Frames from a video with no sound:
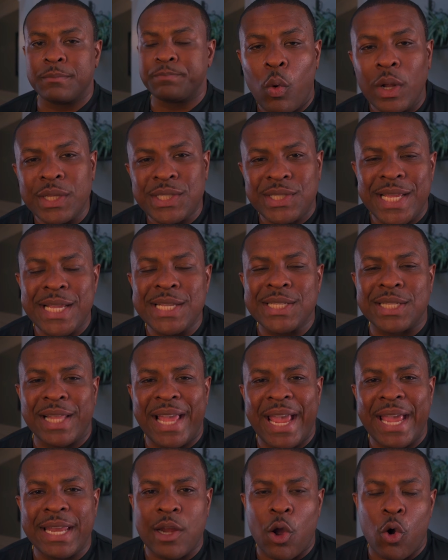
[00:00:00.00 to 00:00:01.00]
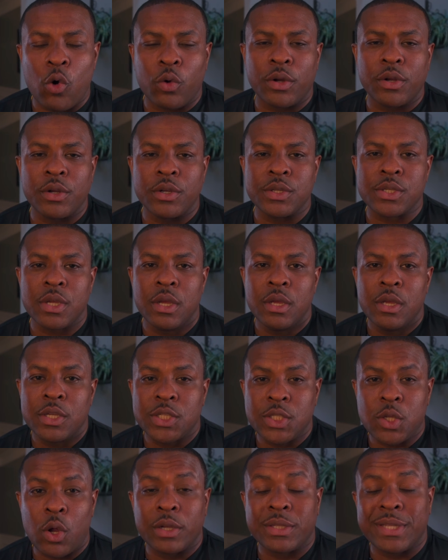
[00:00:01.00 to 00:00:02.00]
Once these landowners
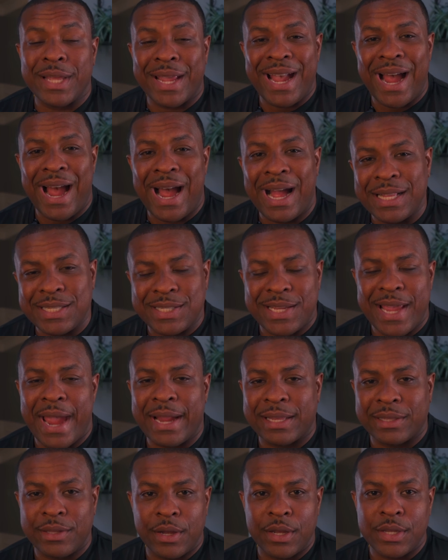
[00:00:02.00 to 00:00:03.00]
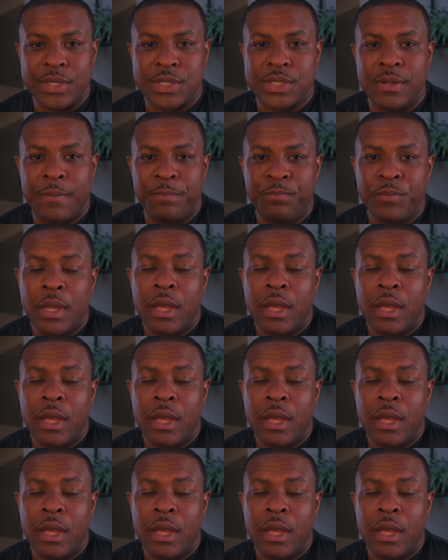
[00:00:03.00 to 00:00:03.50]
start to contact us,